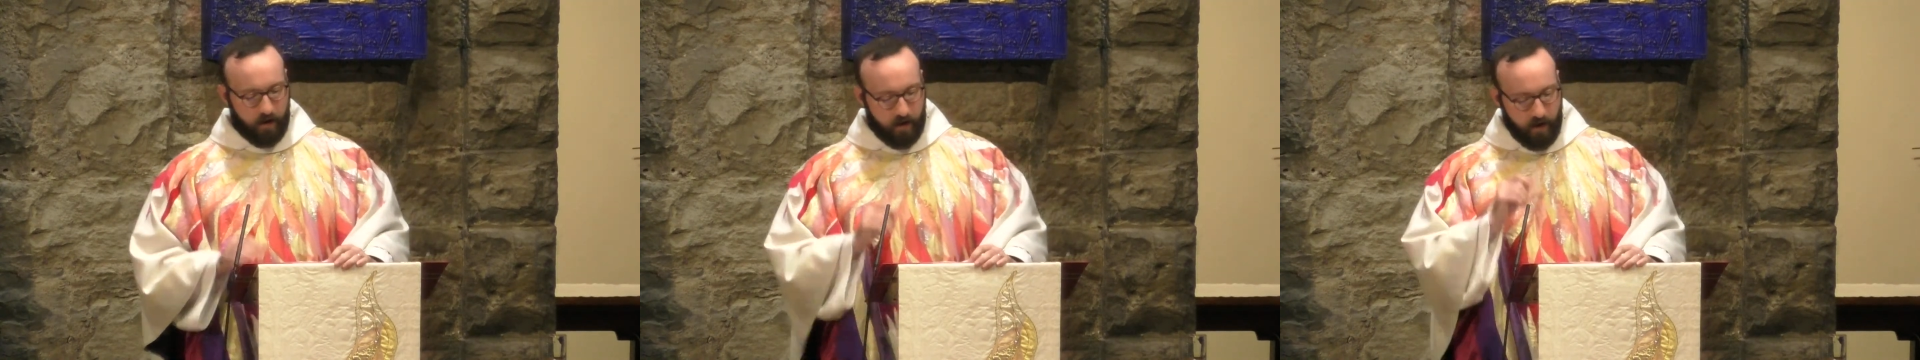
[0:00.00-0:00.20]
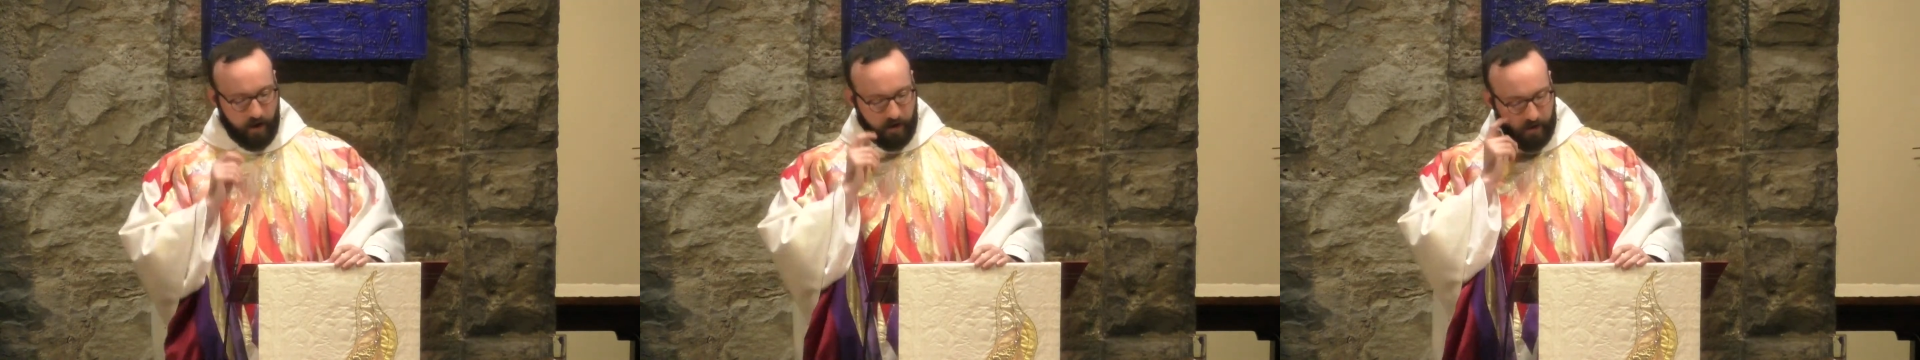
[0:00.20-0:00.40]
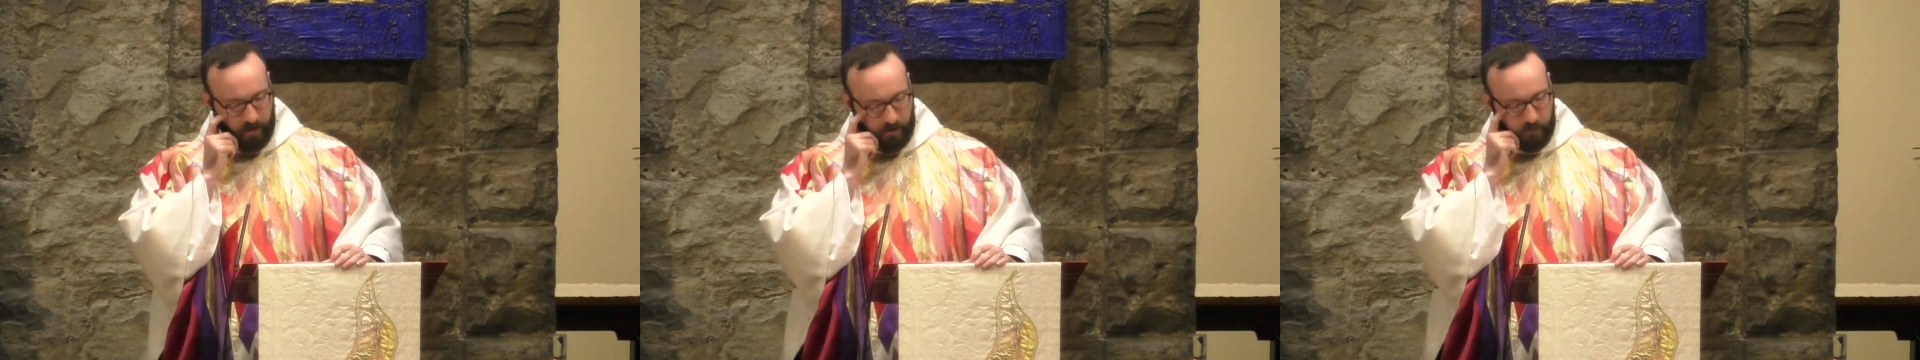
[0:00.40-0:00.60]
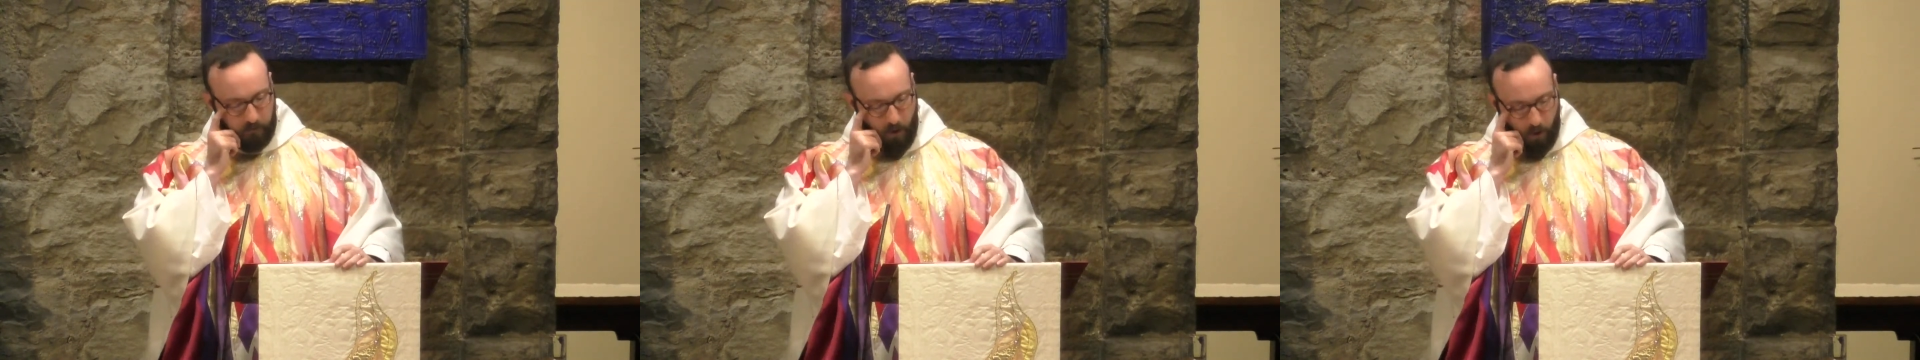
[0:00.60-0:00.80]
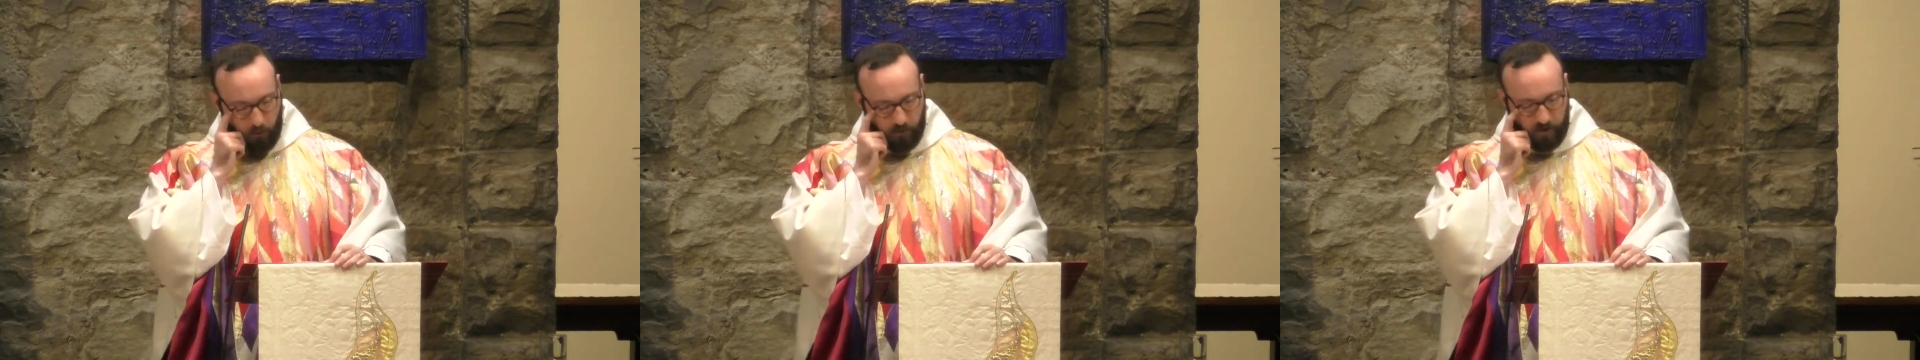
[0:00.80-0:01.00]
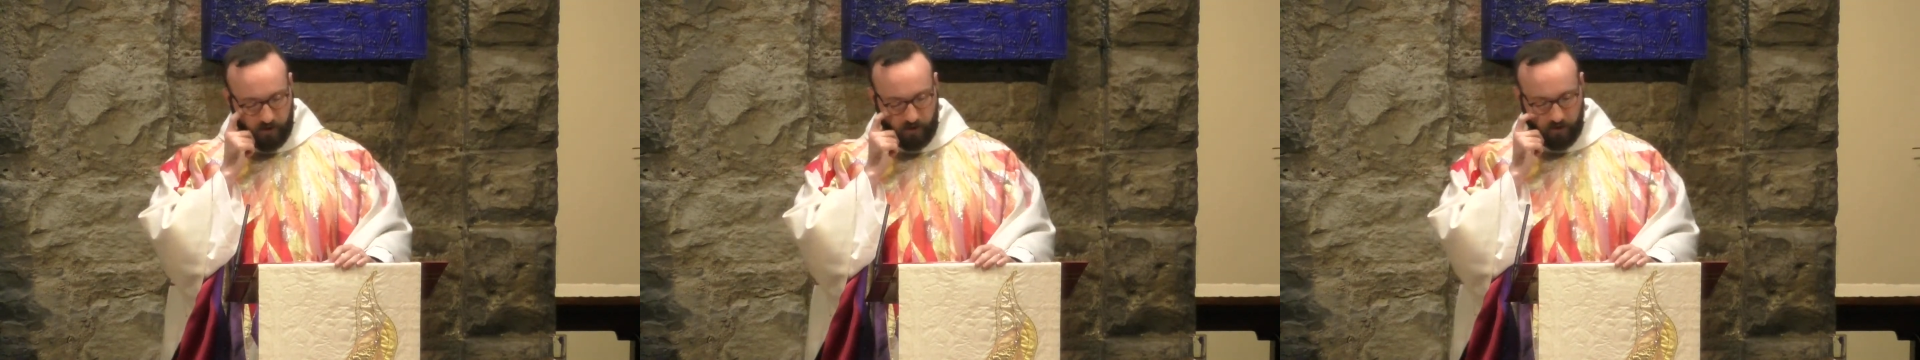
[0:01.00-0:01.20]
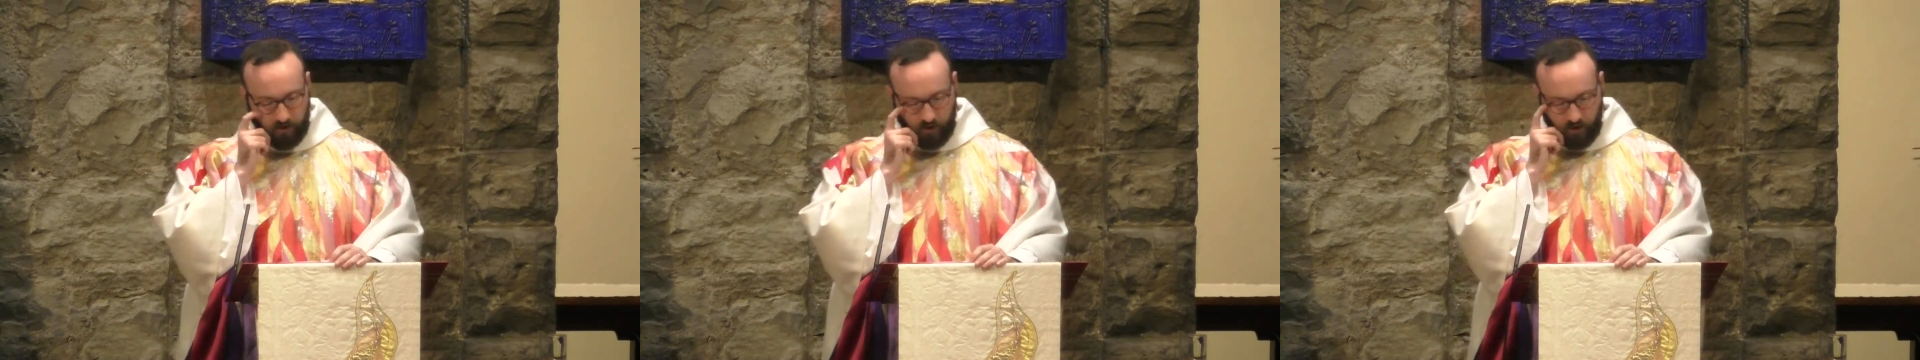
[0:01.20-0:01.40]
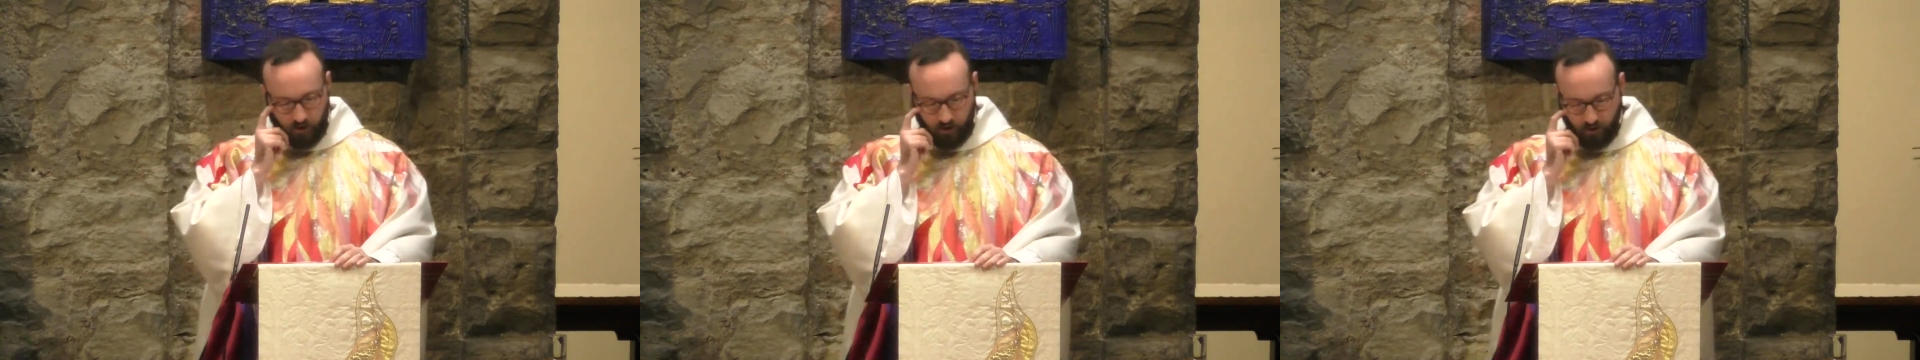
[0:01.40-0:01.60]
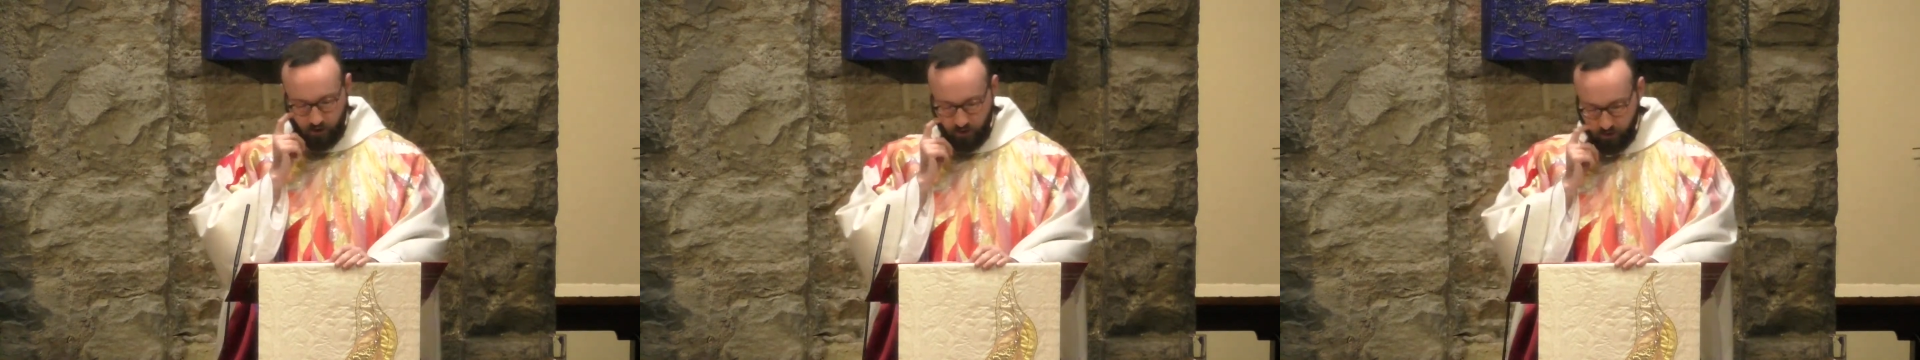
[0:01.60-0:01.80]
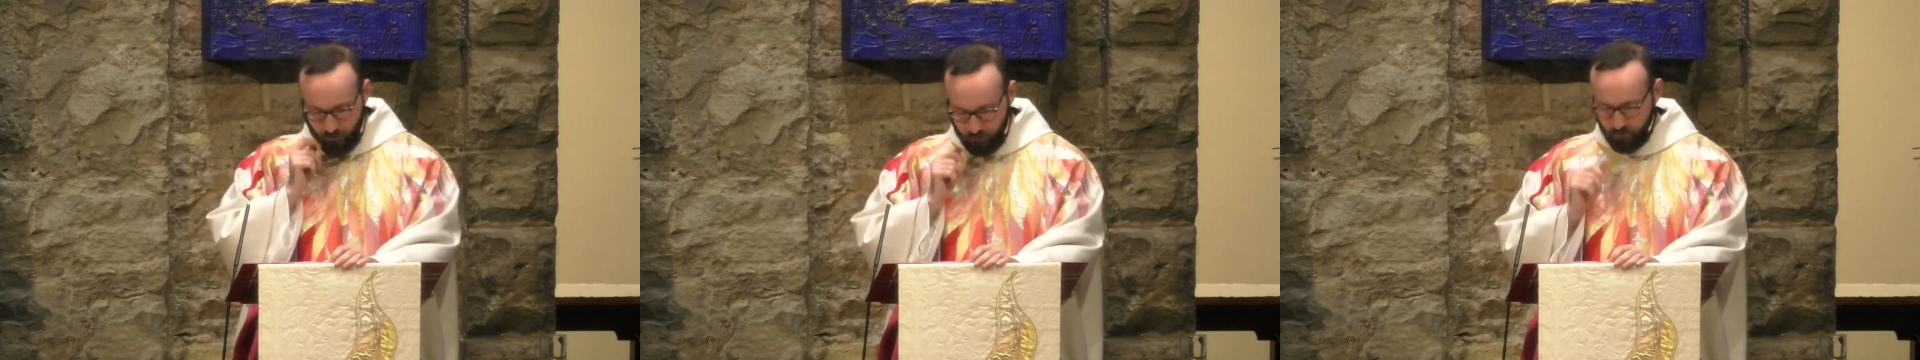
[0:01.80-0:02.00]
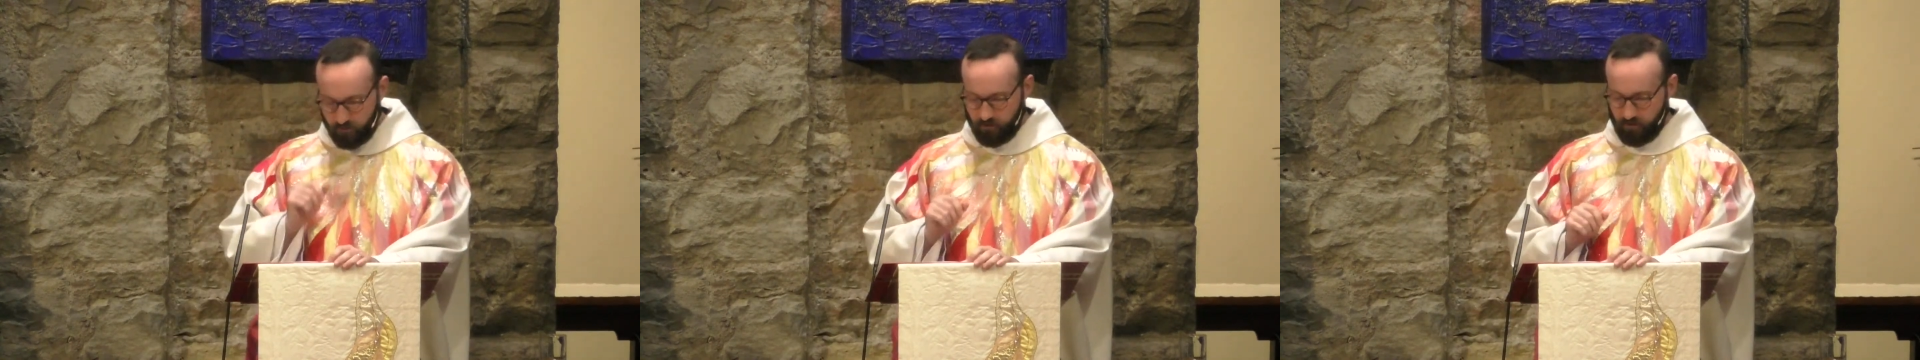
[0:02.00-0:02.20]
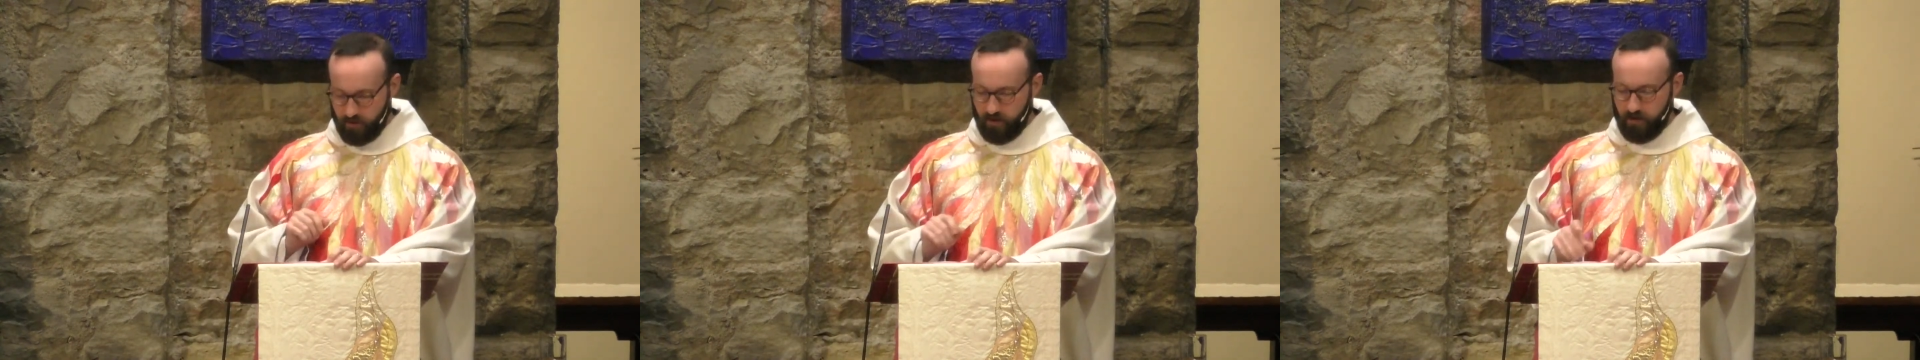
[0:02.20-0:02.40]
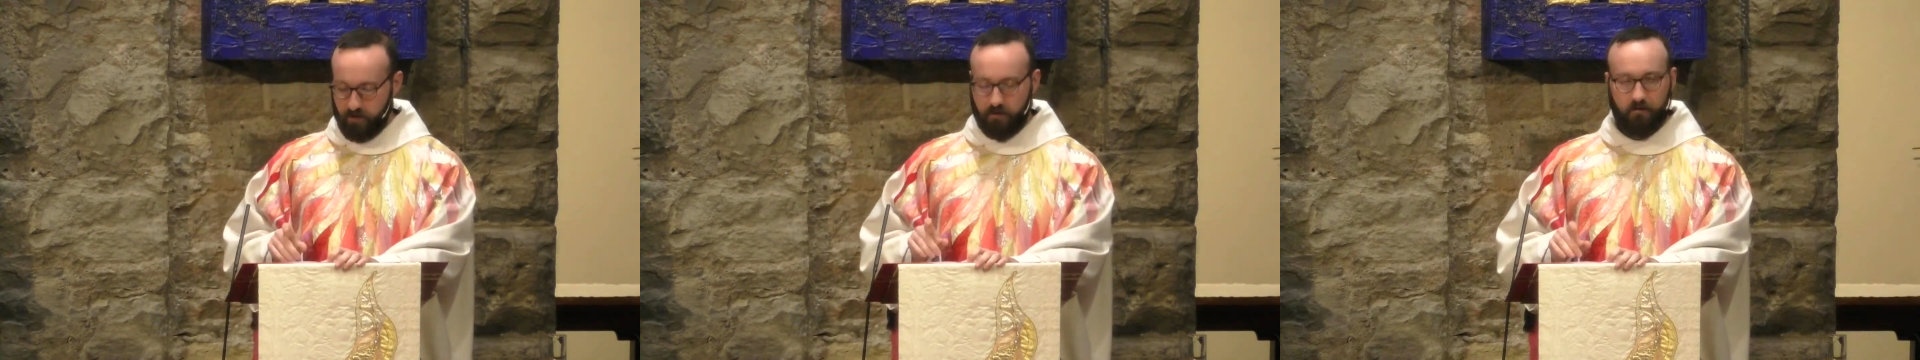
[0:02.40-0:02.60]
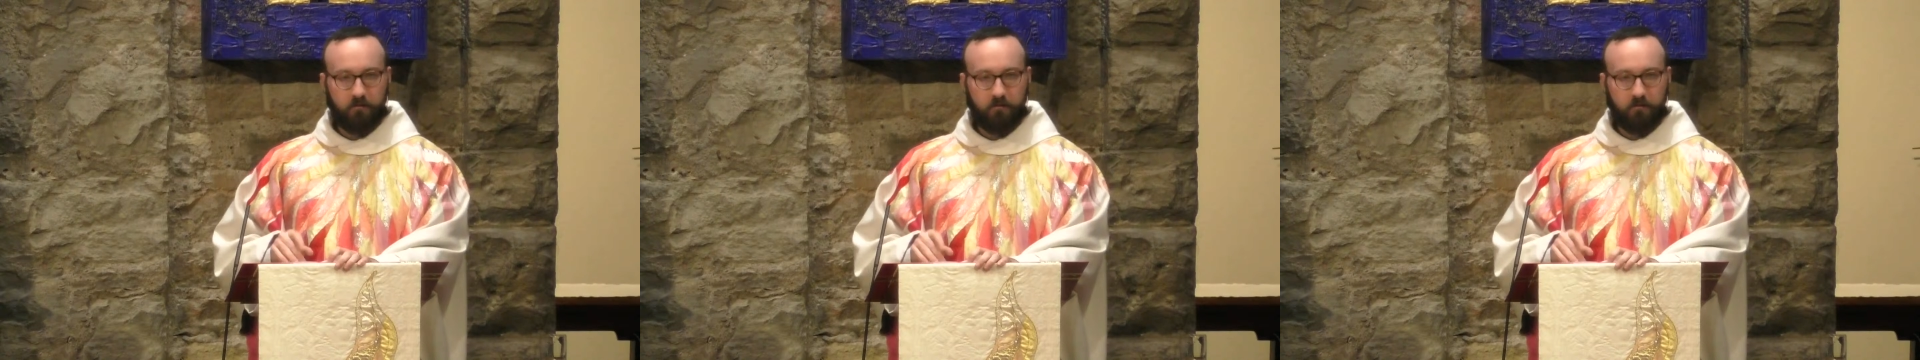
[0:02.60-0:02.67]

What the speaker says: And it is most certainly